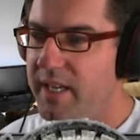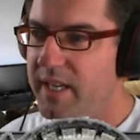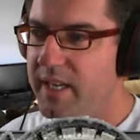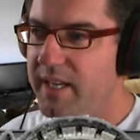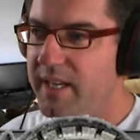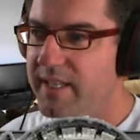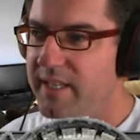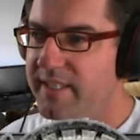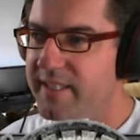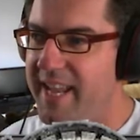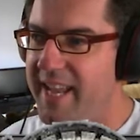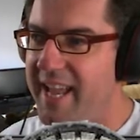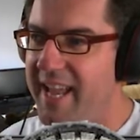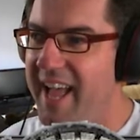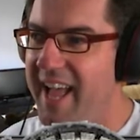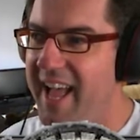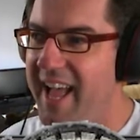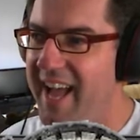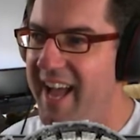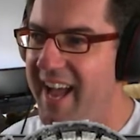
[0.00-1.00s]
Is it...
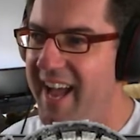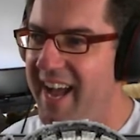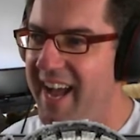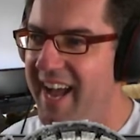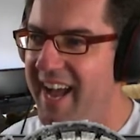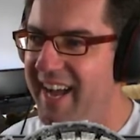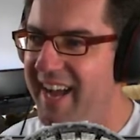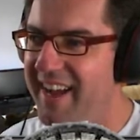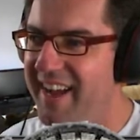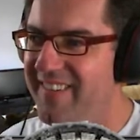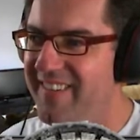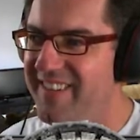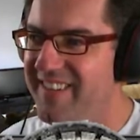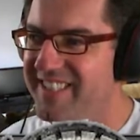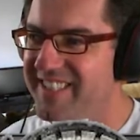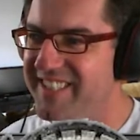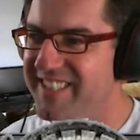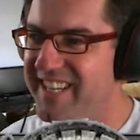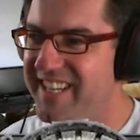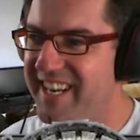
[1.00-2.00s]
We'll
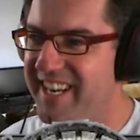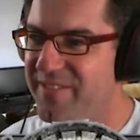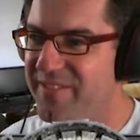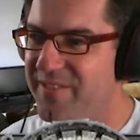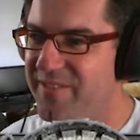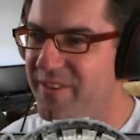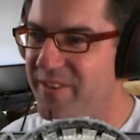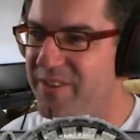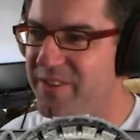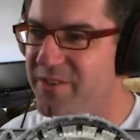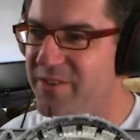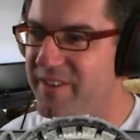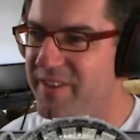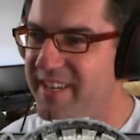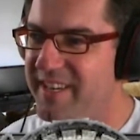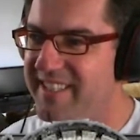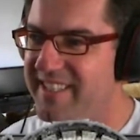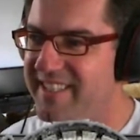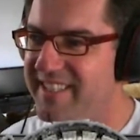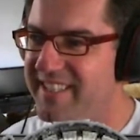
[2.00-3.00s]
just take it through the
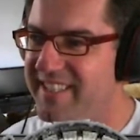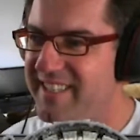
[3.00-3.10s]
trees.